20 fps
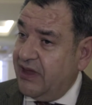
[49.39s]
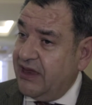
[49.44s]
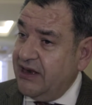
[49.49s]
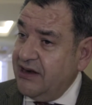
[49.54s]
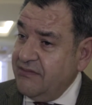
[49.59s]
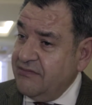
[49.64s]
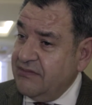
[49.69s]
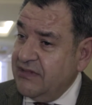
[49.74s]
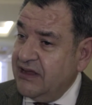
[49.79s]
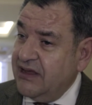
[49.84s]

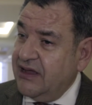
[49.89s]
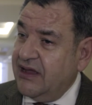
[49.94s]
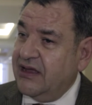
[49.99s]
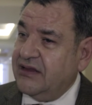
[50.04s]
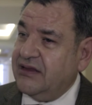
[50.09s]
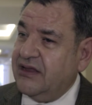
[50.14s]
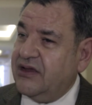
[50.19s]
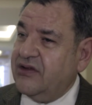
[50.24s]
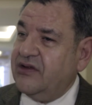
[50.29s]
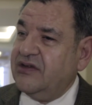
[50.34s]
pain
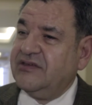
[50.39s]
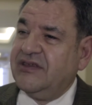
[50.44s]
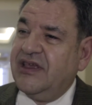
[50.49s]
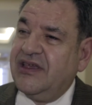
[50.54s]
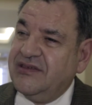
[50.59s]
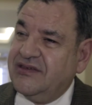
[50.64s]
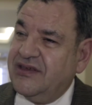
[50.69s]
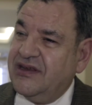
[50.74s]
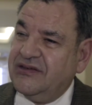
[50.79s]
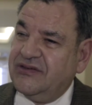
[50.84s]
and decrease the
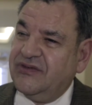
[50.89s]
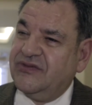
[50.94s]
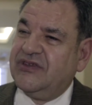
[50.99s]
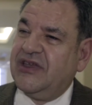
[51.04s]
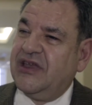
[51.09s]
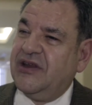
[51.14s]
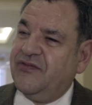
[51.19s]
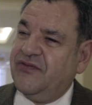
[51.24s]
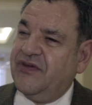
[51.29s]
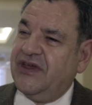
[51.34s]
incidence of
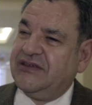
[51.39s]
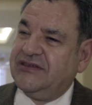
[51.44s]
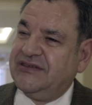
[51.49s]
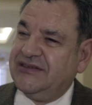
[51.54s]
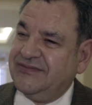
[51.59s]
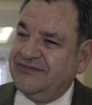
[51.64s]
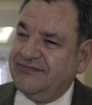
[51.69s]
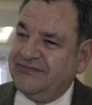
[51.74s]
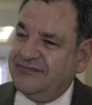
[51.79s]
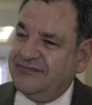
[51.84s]
side effects.